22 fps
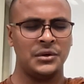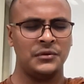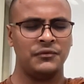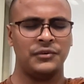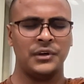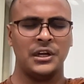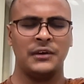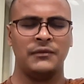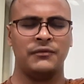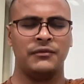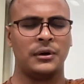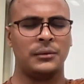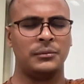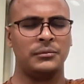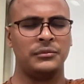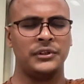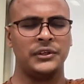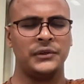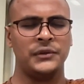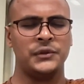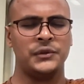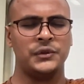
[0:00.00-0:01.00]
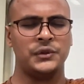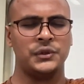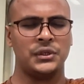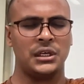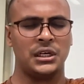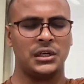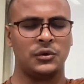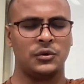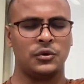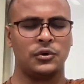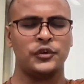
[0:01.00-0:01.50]
free from this
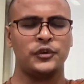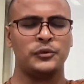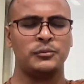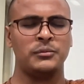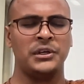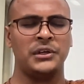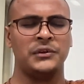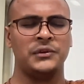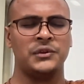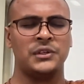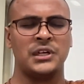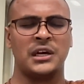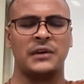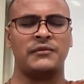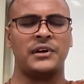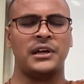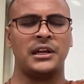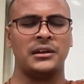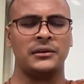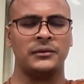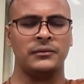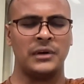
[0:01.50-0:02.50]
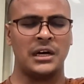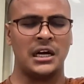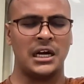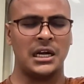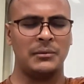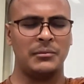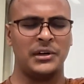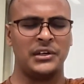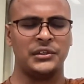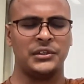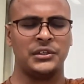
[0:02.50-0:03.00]
cosmic suffering. I
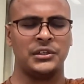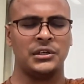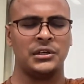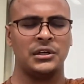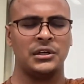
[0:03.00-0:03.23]
must